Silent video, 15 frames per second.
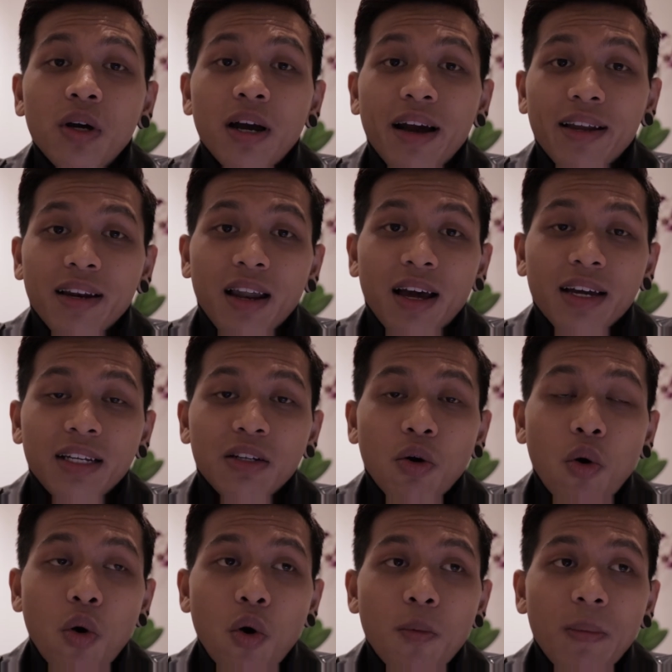guidelines
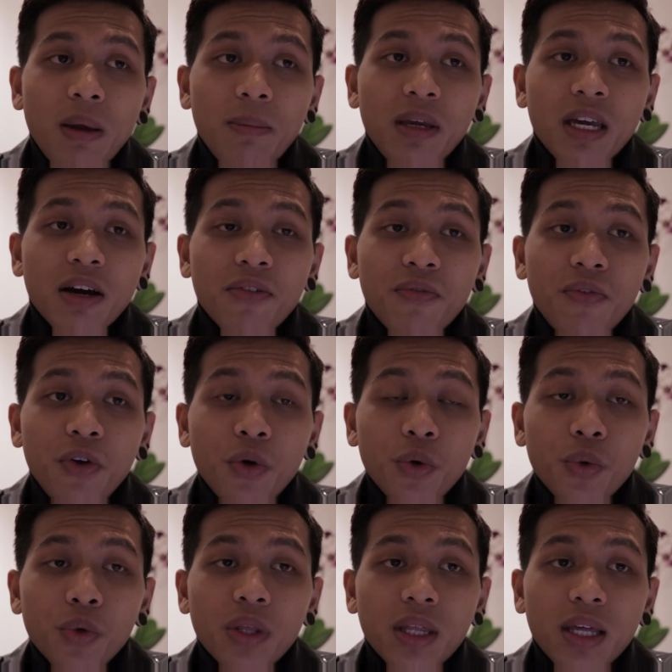or maybe a
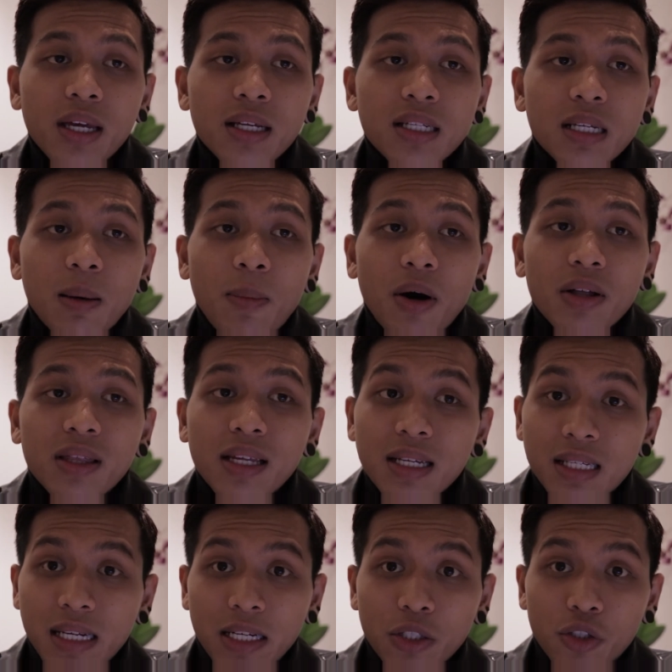few things about
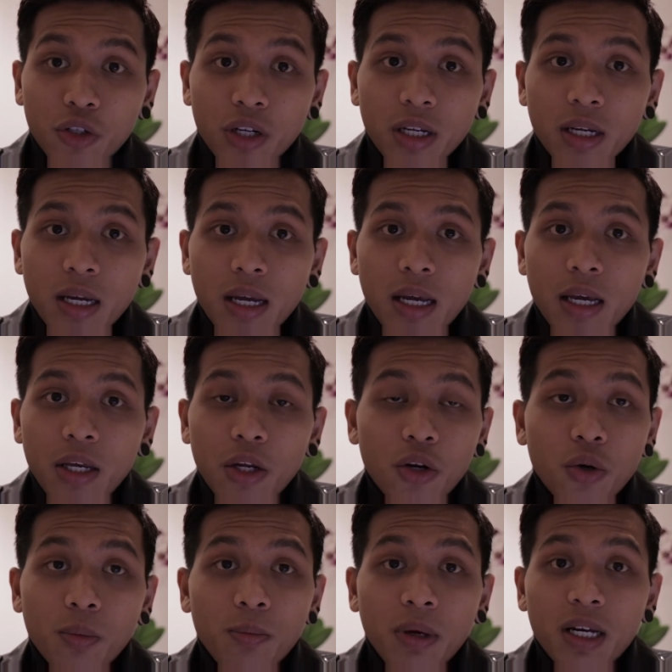this country,
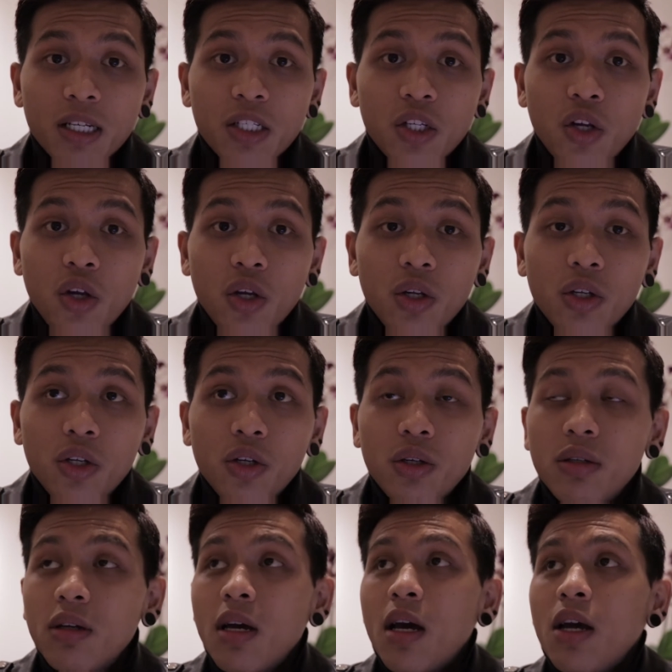because
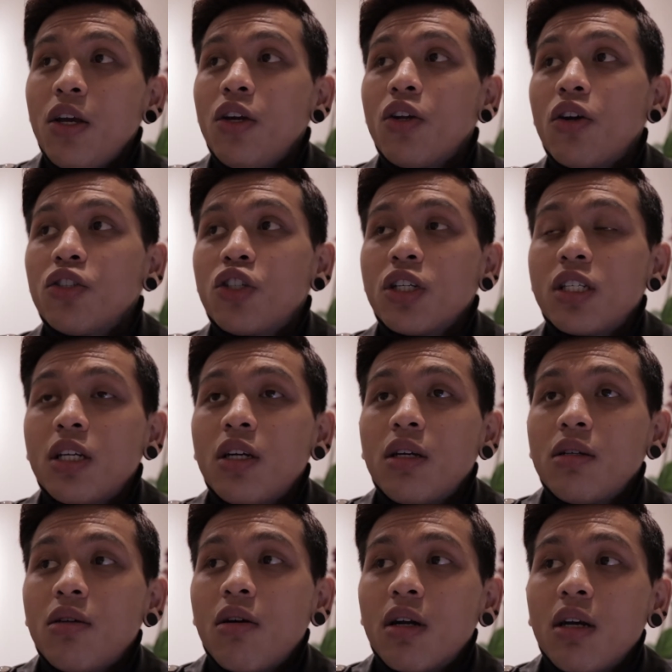you're not just
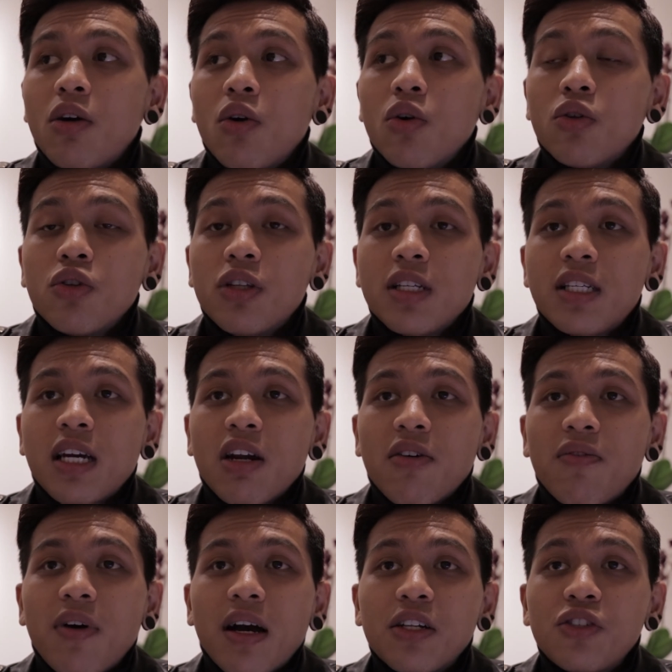gonna go to this kind
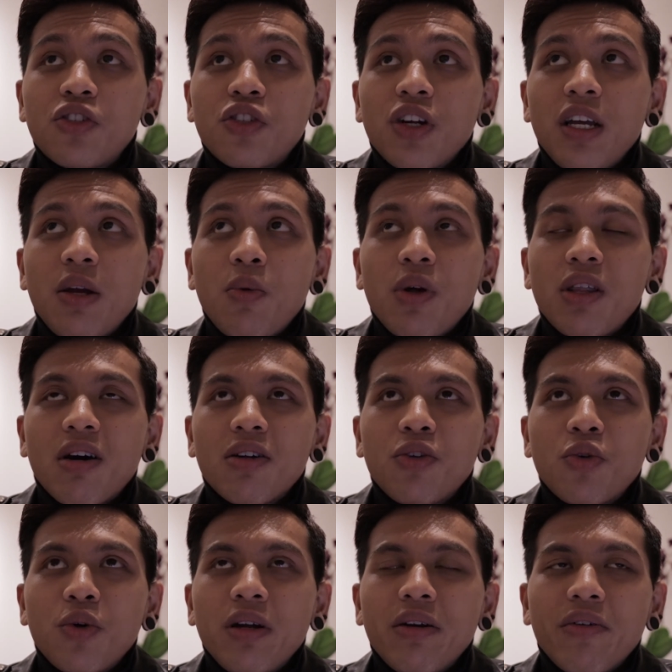of country without
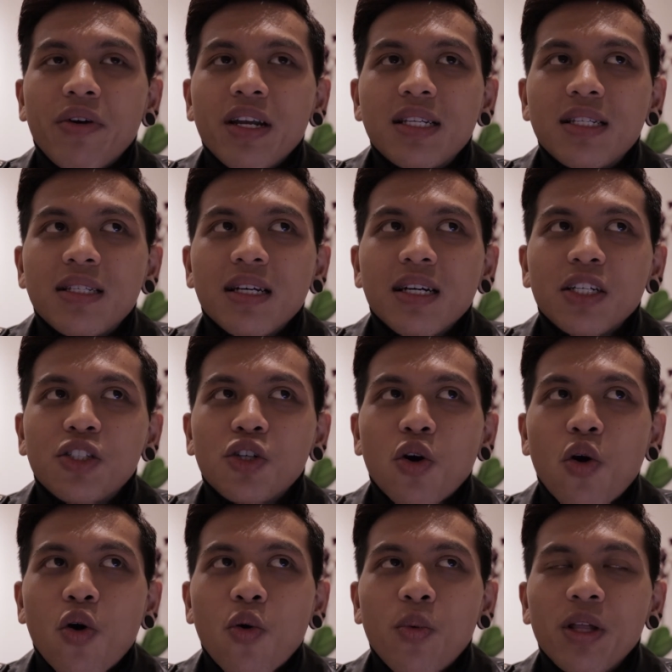doing research
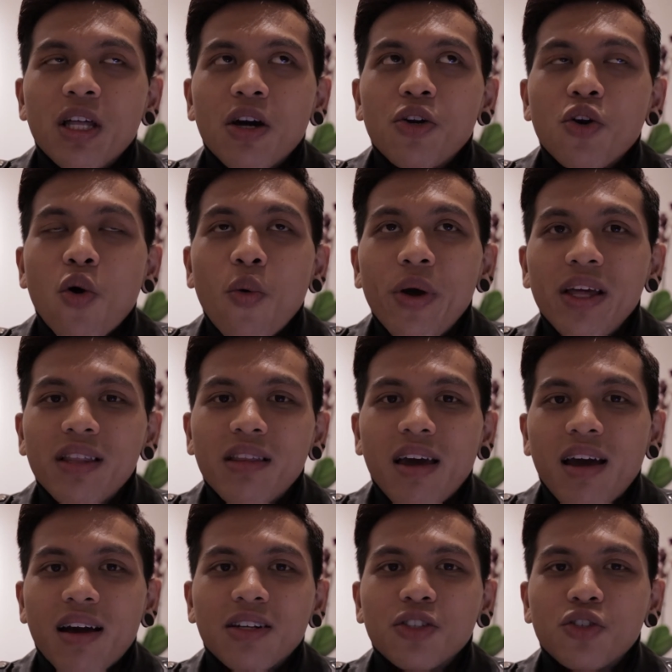or without knowing their
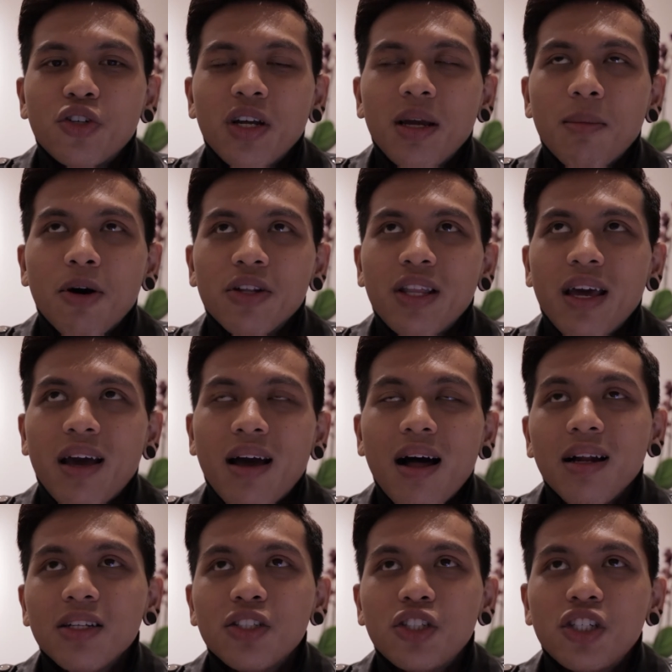country, about their
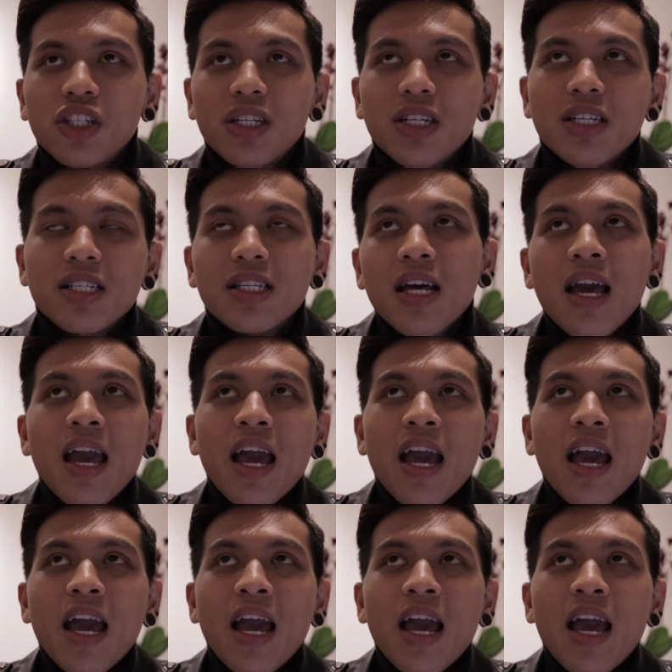cultures